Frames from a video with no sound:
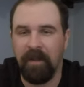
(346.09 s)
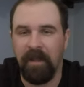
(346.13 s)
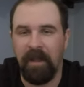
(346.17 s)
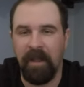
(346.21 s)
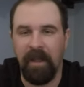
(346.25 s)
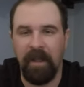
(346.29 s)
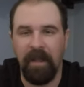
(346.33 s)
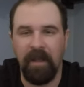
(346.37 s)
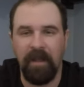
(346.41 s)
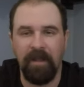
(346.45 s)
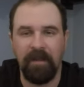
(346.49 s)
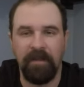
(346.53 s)

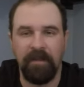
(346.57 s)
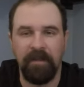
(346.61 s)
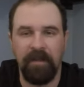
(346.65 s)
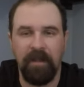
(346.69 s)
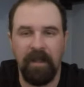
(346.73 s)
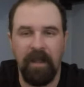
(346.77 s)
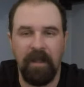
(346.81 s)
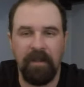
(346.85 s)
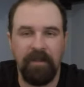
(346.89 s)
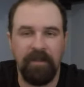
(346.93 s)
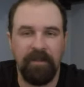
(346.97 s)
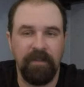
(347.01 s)
and
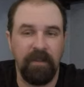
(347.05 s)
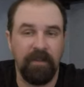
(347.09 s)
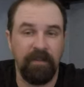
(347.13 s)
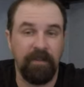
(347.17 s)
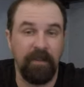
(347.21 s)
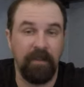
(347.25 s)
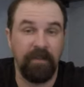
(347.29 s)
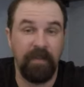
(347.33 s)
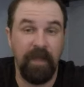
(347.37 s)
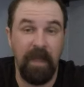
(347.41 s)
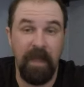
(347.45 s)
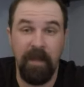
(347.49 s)
anything
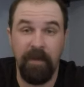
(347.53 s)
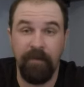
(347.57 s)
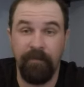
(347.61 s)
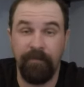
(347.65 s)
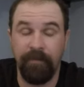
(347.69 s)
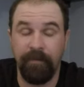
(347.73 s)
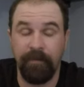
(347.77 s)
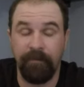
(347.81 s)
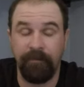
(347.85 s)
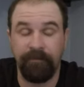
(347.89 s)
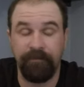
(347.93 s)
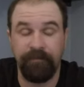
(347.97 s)
that
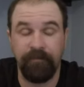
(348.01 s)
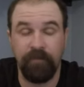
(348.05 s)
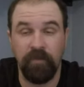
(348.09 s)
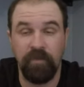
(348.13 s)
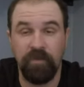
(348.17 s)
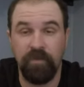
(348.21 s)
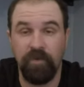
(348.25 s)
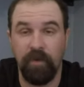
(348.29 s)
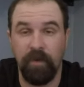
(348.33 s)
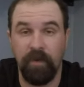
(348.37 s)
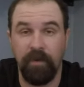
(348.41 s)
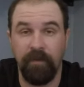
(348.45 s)
they've
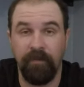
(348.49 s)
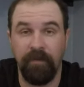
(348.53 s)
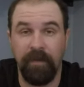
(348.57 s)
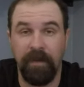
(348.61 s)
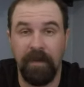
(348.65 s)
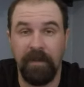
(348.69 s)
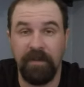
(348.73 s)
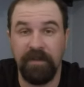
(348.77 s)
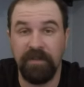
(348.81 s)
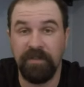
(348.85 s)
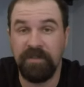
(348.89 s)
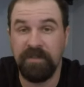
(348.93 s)
sort
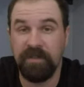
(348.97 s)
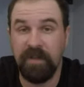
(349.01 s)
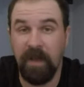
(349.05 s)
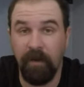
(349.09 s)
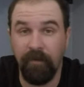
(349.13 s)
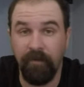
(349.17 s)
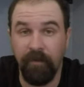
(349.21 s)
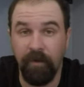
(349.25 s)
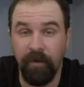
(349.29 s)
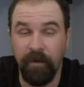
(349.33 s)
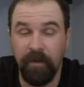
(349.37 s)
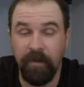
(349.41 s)
of
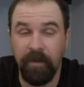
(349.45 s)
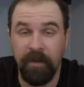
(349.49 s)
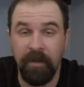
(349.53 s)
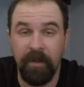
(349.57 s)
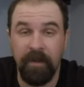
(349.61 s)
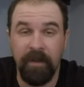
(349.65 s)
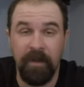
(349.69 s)
discovered.